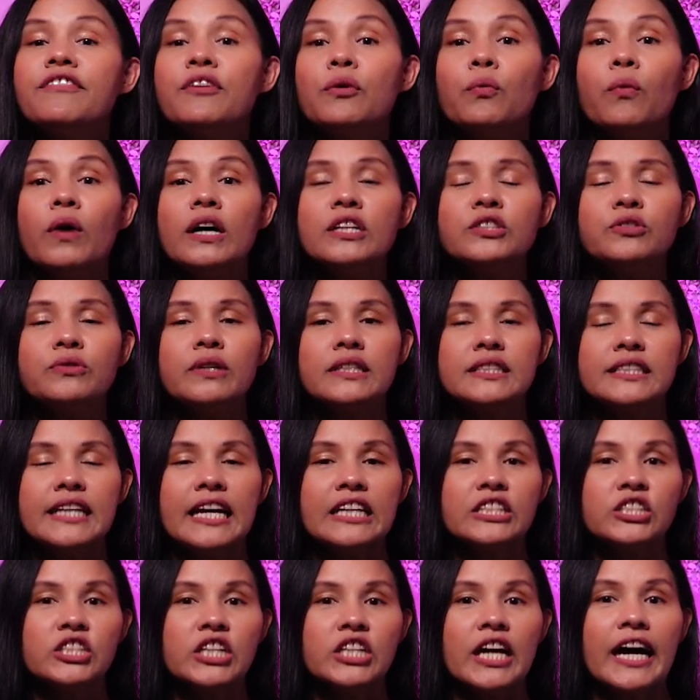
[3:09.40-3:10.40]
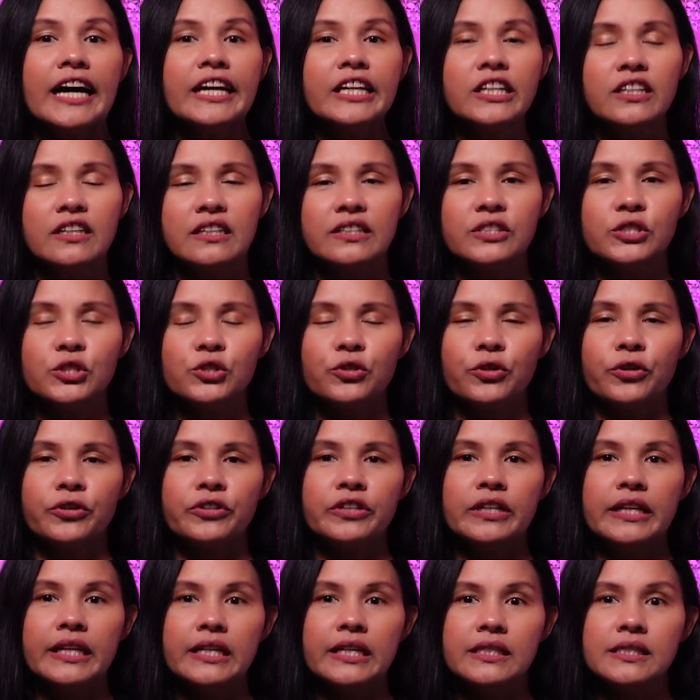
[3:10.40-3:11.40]
you want to attach icons to your
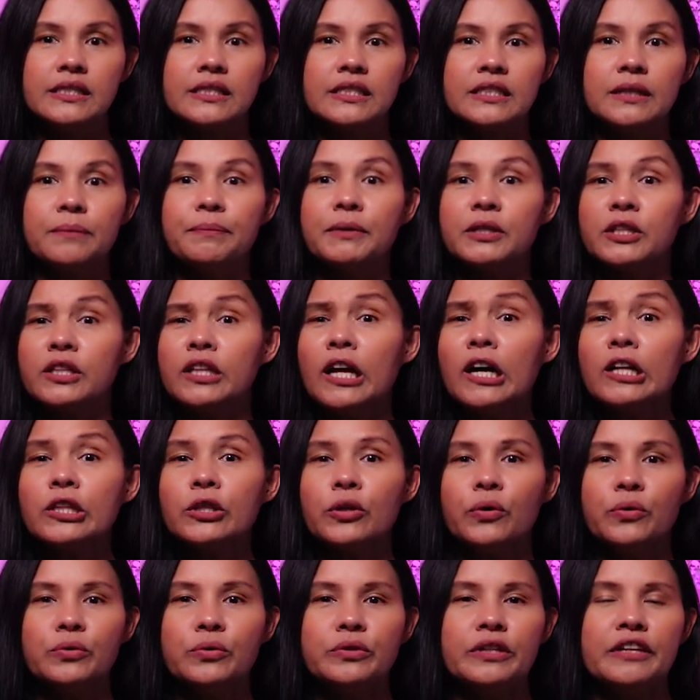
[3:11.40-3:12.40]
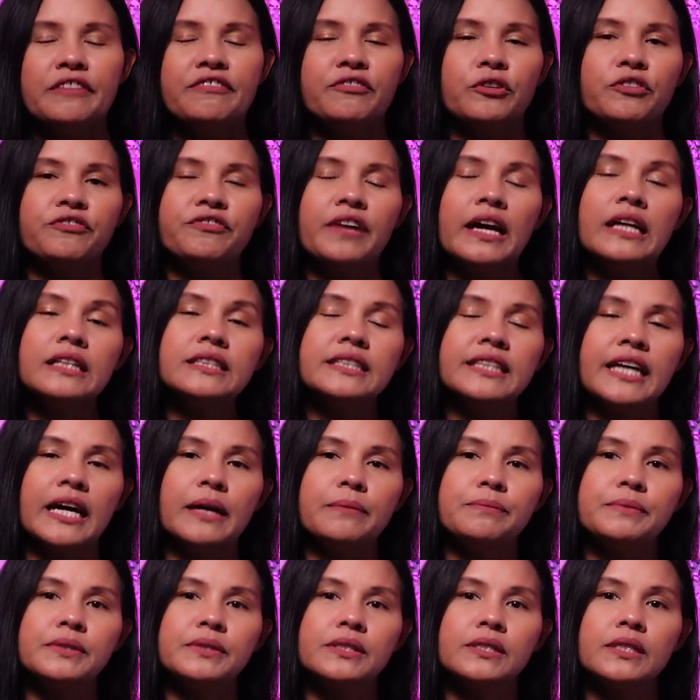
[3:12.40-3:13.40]
list but not only for file
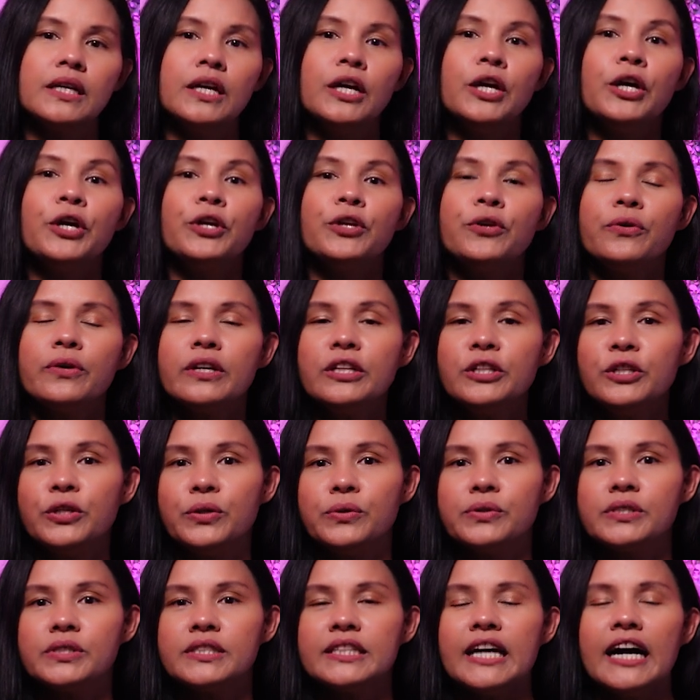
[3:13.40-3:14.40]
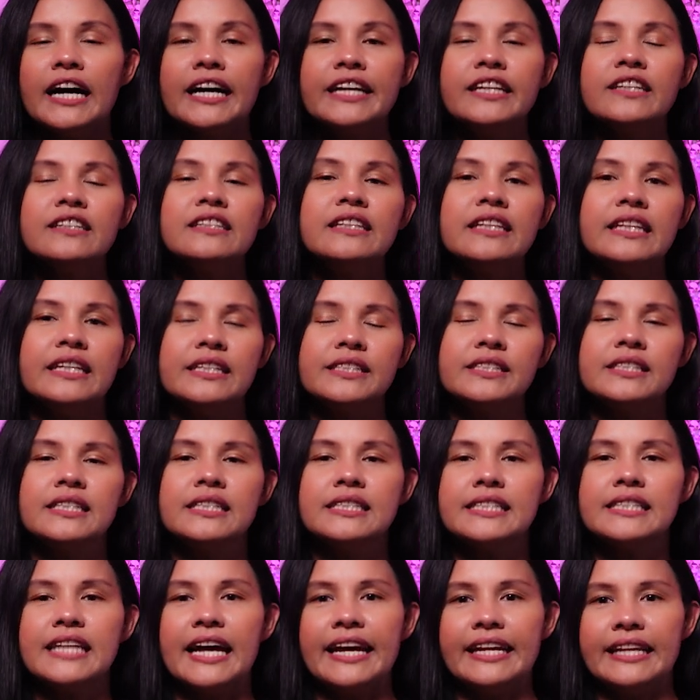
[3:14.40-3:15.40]
types, you can use the Icon List
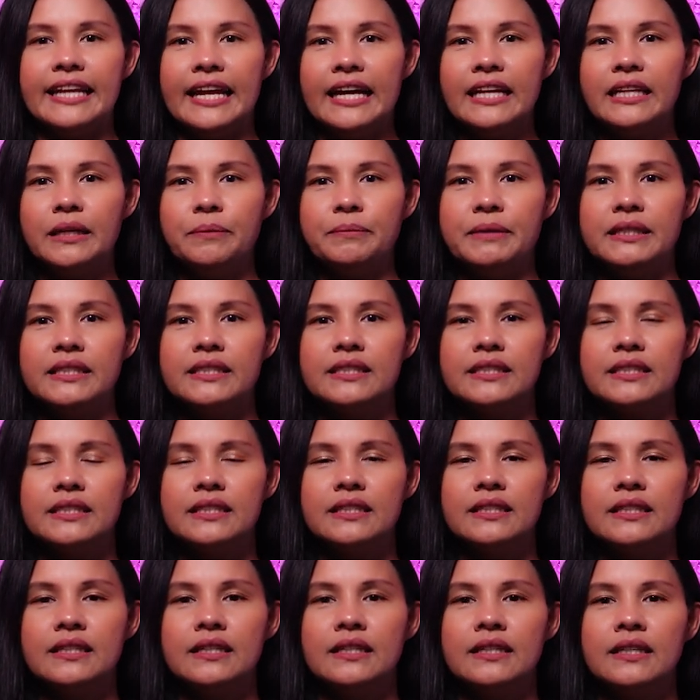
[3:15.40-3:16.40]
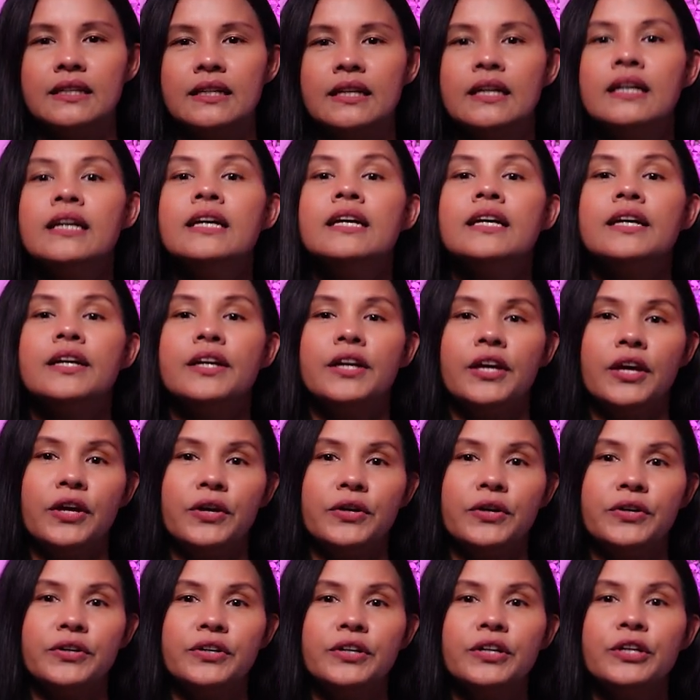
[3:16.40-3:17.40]
Design element.
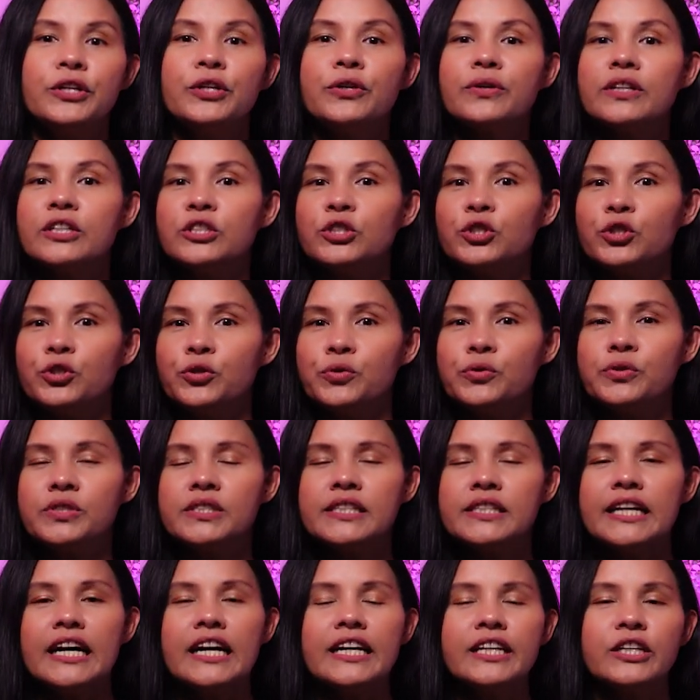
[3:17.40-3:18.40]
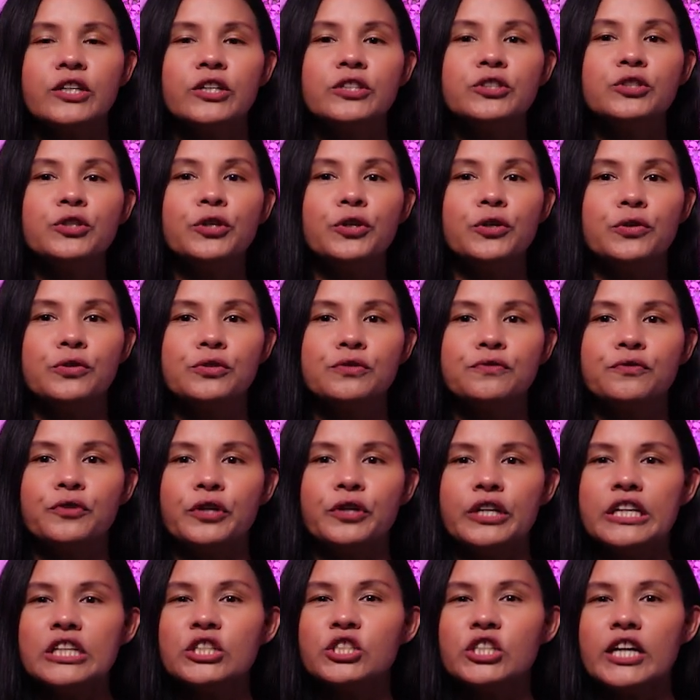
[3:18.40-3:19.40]
Here, you can choose the icon to use for
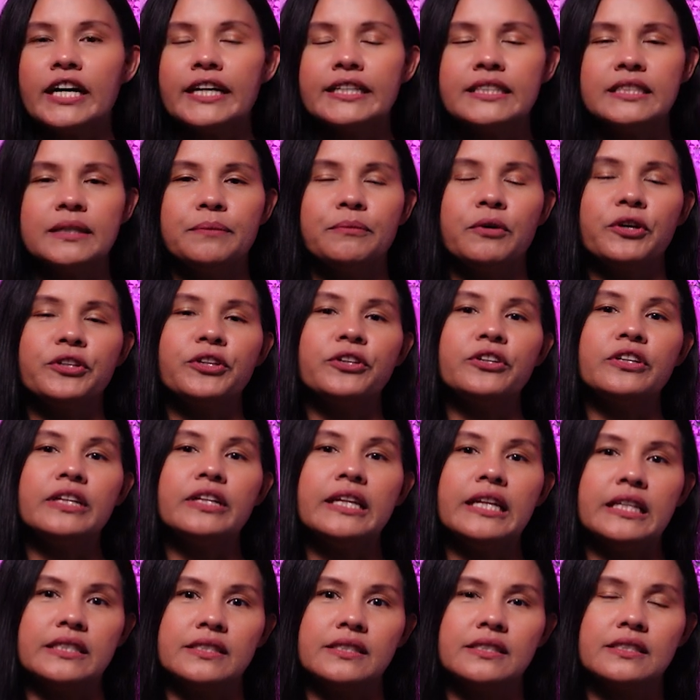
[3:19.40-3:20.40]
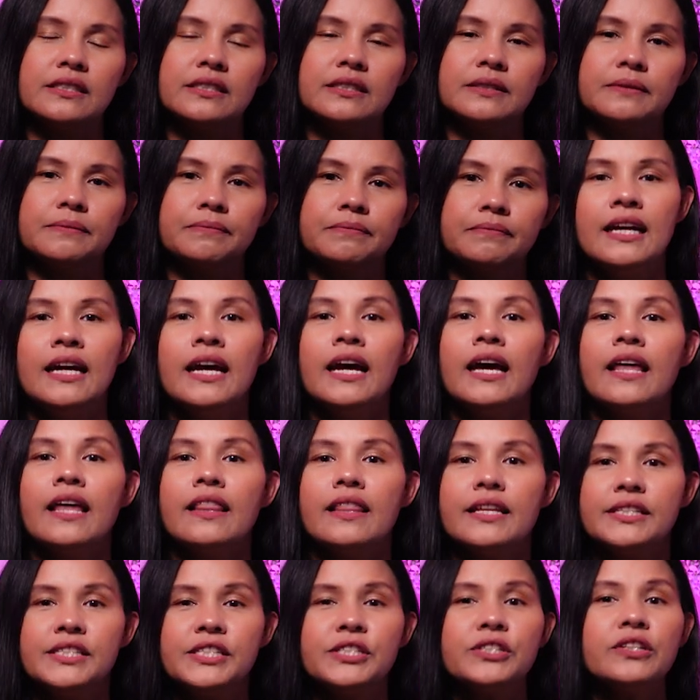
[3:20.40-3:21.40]
each item on your list.
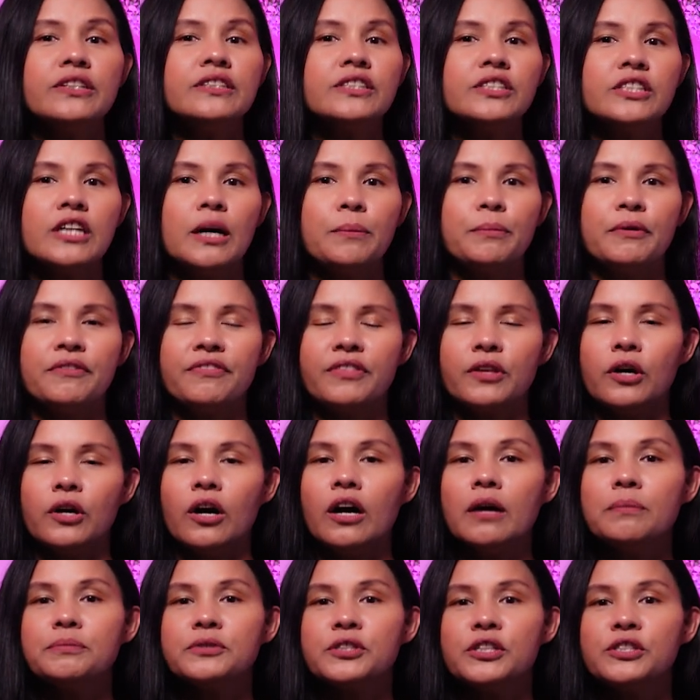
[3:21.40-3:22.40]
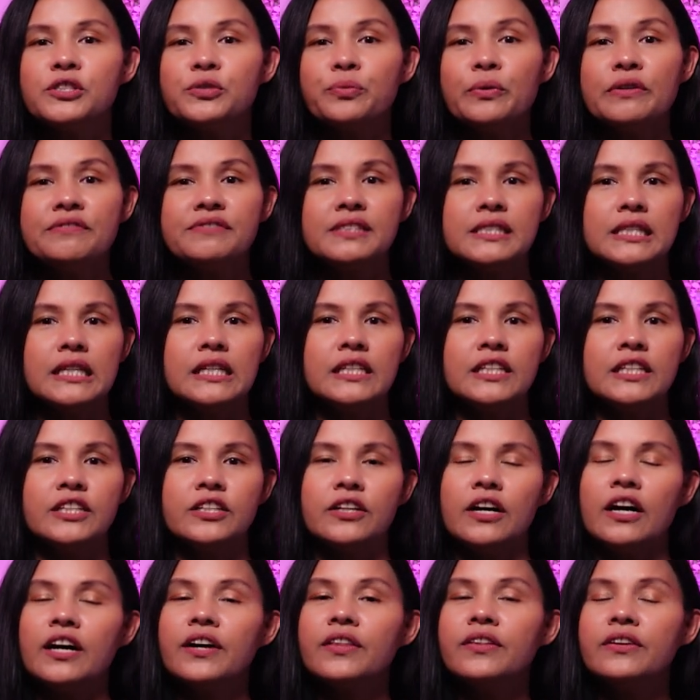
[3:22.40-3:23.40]
This is on top of the options we've seen in
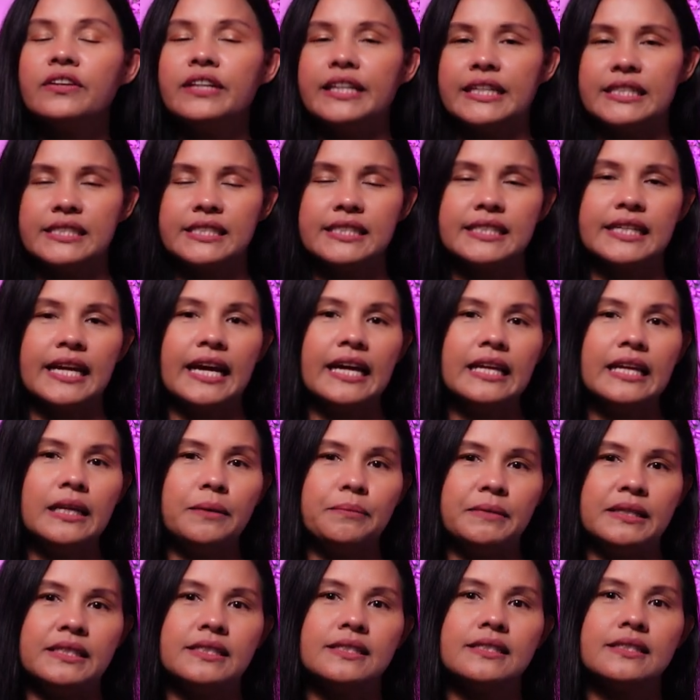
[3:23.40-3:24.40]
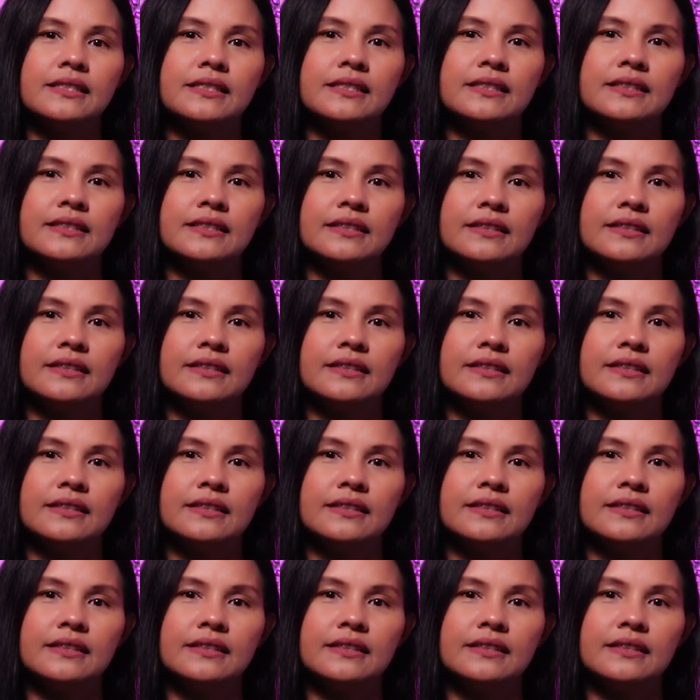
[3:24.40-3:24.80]
other list elements.